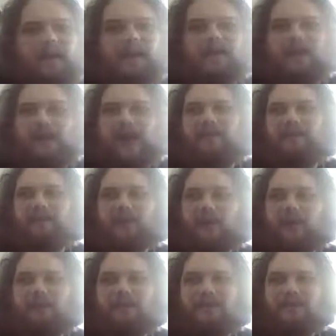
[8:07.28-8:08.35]
fucking craft
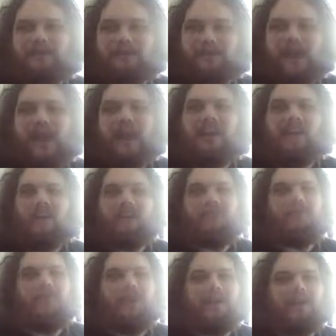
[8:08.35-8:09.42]
carpentry. I could
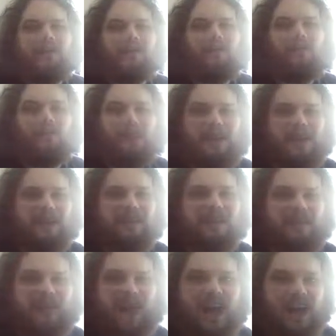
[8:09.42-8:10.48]
have fucking just went
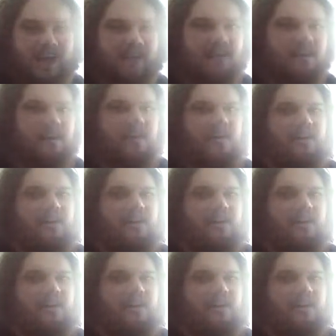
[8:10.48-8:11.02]
outside,